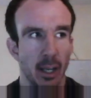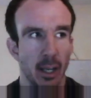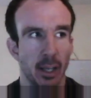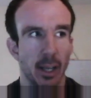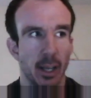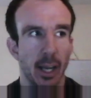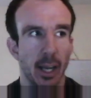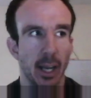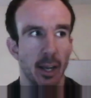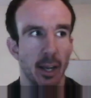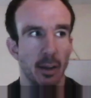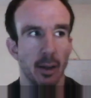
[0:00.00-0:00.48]

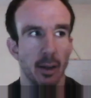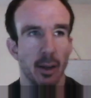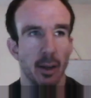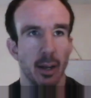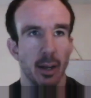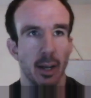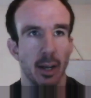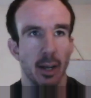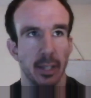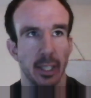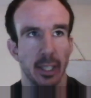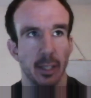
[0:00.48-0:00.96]
I
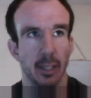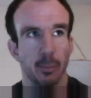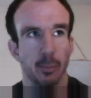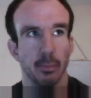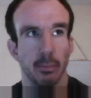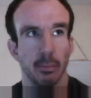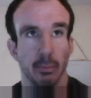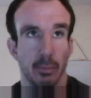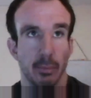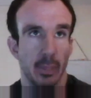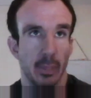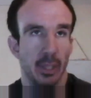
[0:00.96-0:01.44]
think
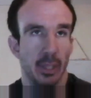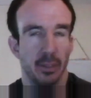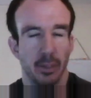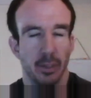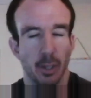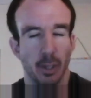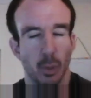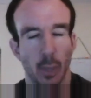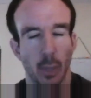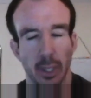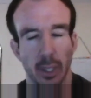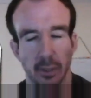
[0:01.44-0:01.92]
it's a
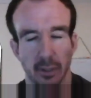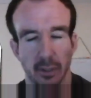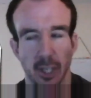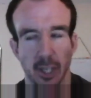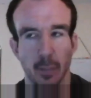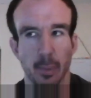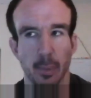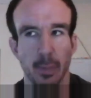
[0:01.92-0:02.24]
long way to go,